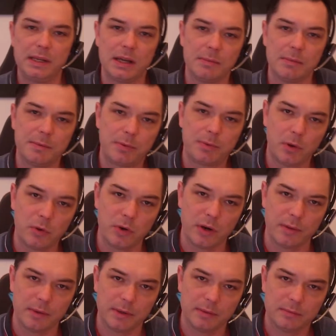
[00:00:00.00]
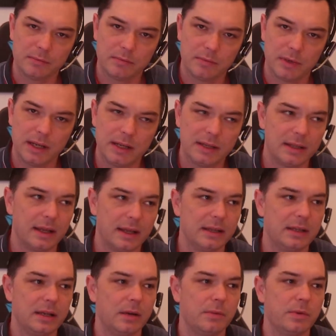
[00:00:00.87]
a programmer. Right?
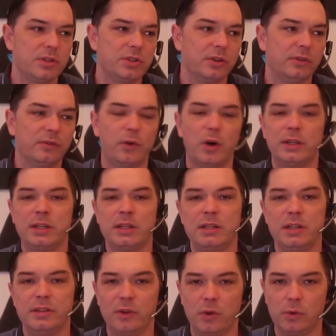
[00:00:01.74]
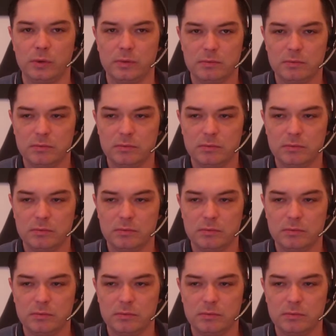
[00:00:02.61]
I was just 14 years old.